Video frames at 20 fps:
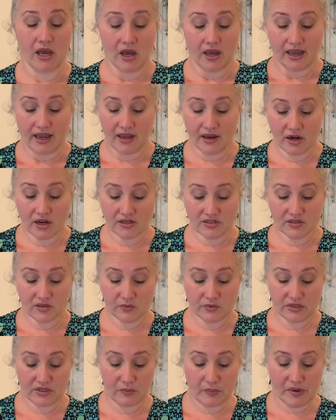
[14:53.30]
It also
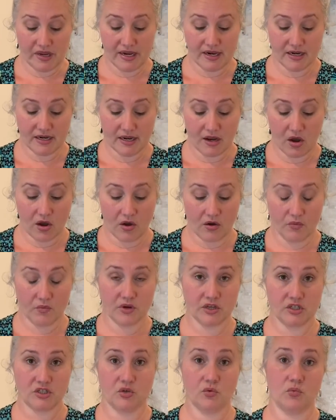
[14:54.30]
would depend on
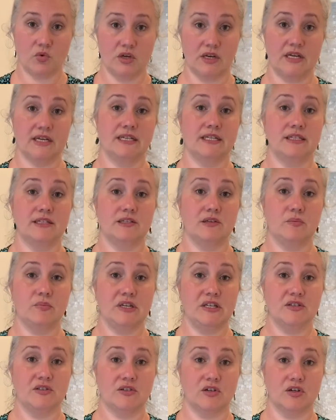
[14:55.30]
what you want it to be
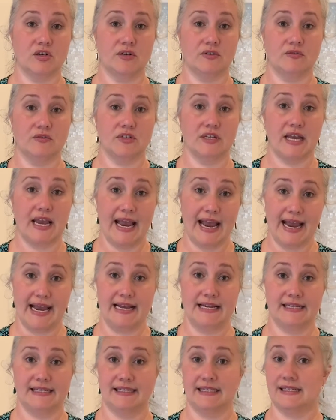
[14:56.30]
served
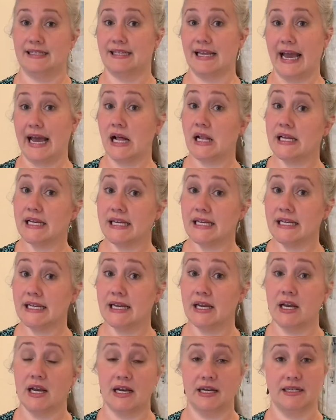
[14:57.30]
as, a salad,
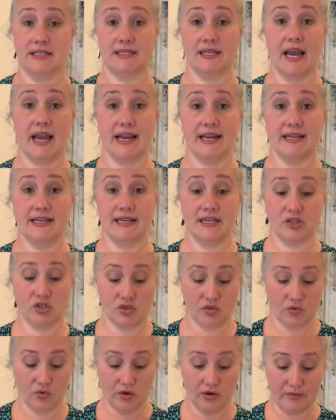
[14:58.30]
a side dish,
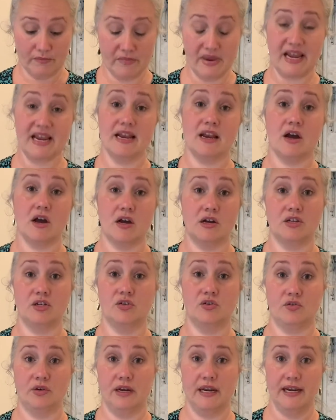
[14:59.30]
or a main
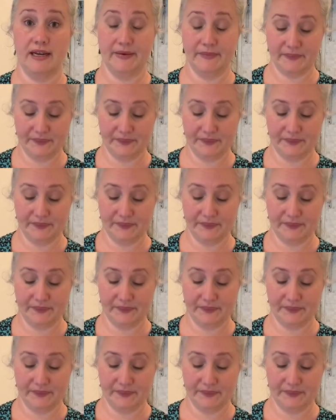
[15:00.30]
entree.